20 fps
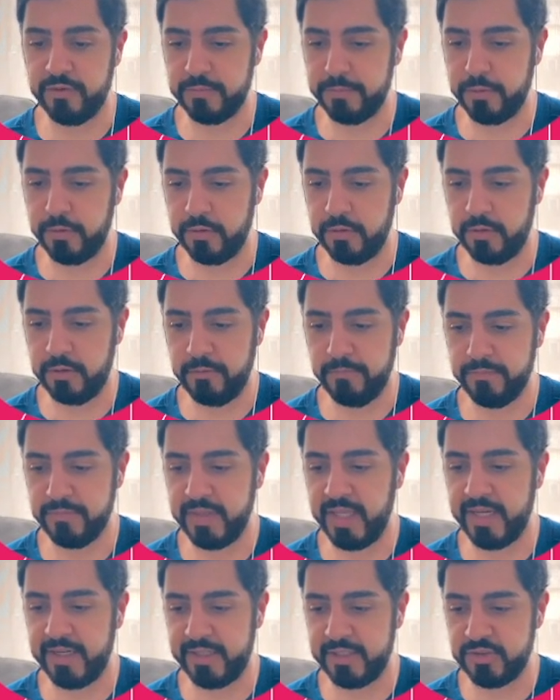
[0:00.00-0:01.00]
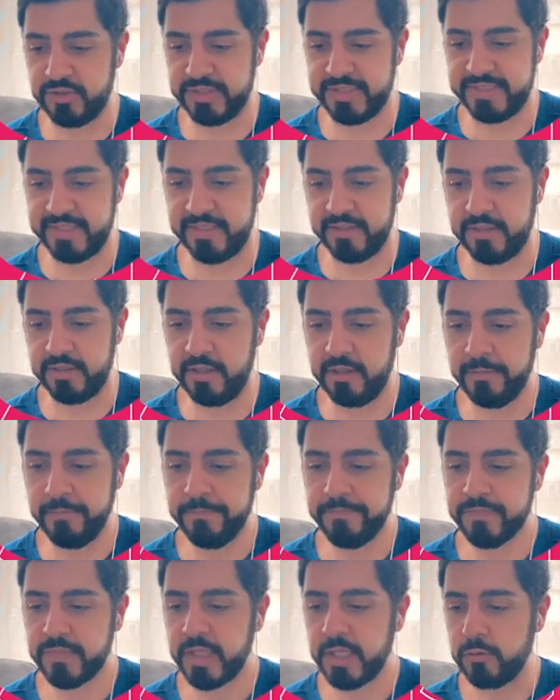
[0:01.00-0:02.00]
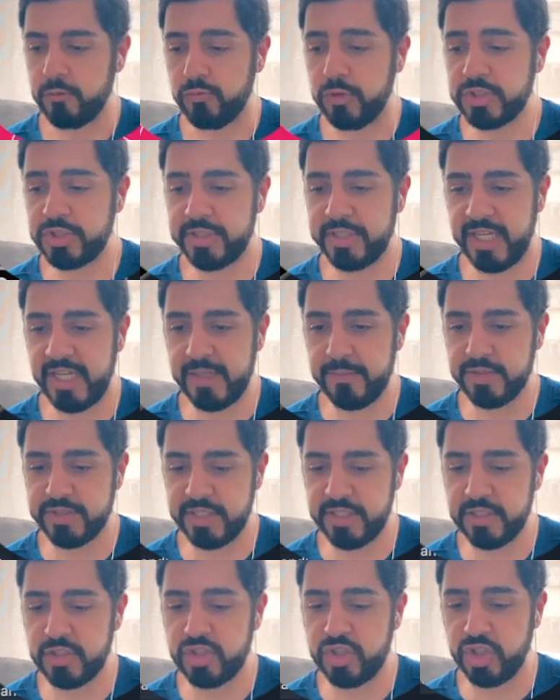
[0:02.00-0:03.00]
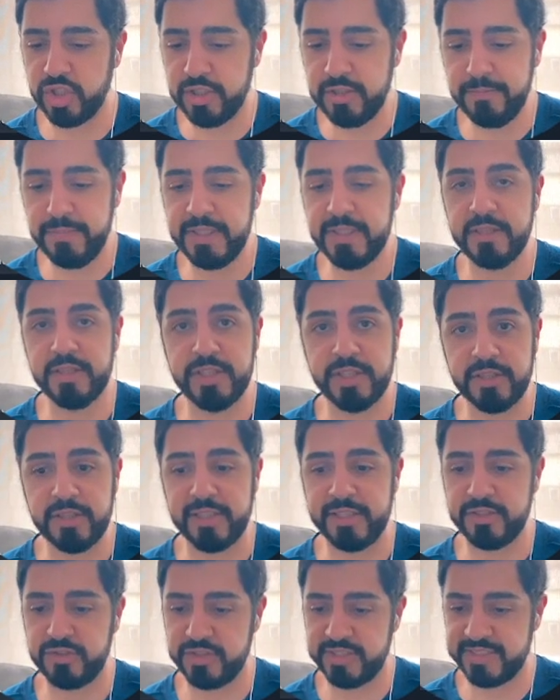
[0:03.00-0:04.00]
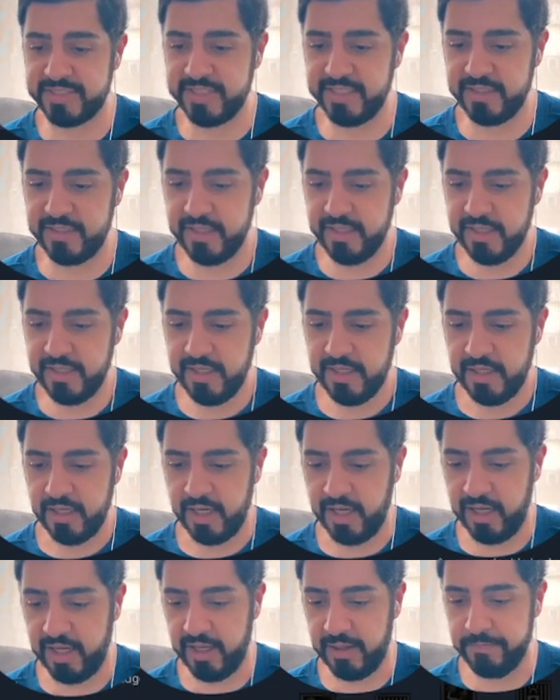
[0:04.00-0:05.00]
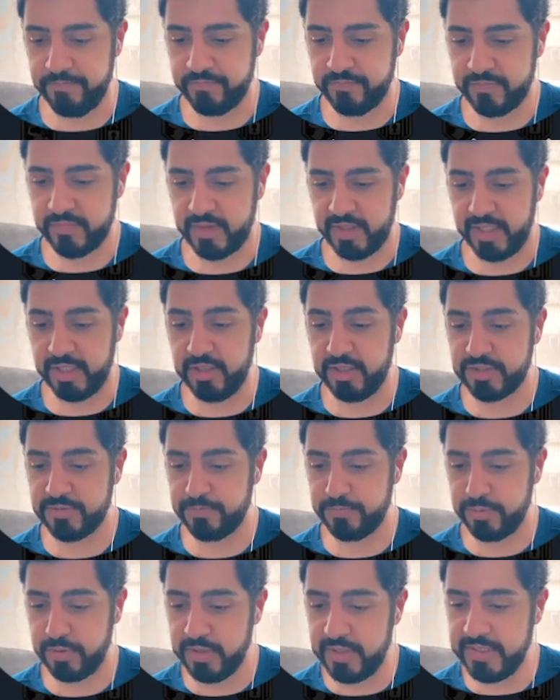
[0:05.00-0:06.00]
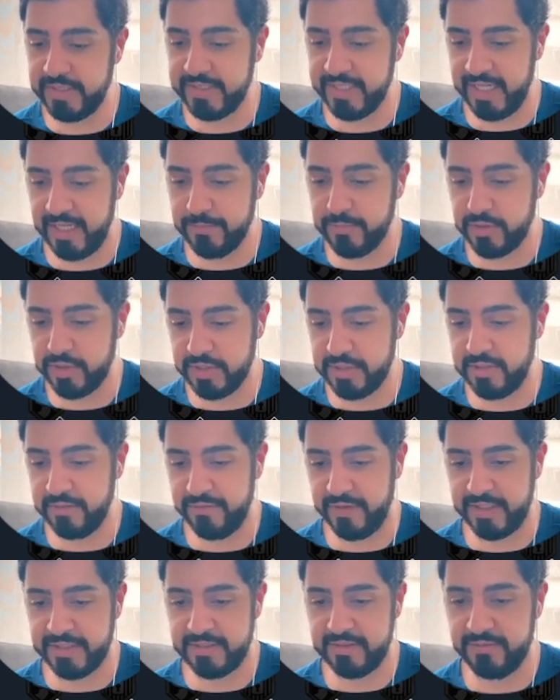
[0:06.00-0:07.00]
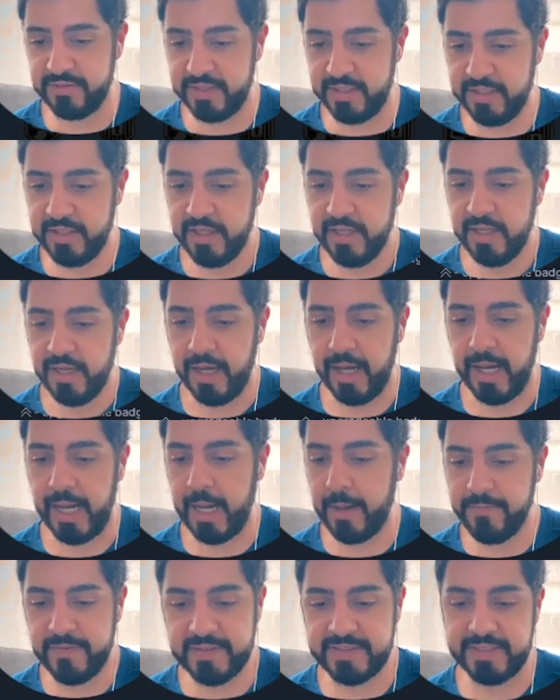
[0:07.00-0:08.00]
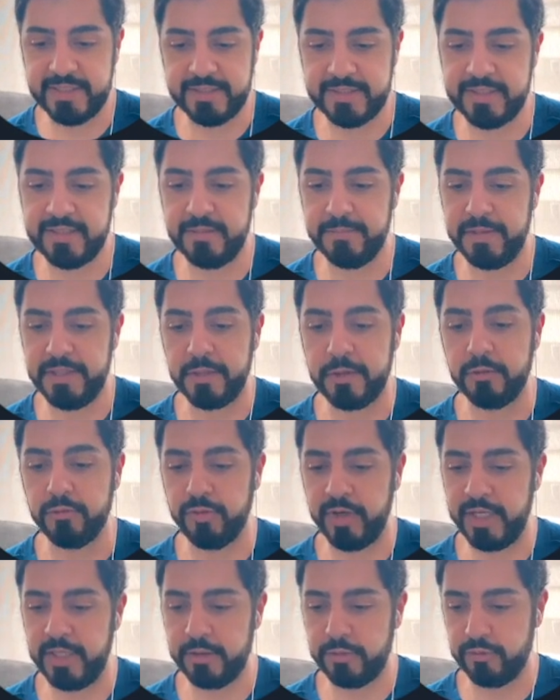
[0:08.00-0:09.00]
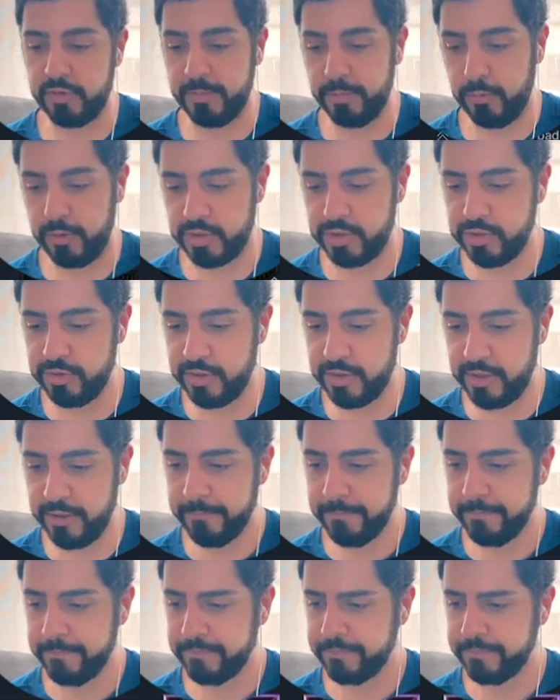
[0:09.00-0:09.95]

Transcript: pole. Not interested at all. Richard Hamilton could be a little interesting. He looks pretty damn good defensively. Obviously, he's going to be a great three-point shooter.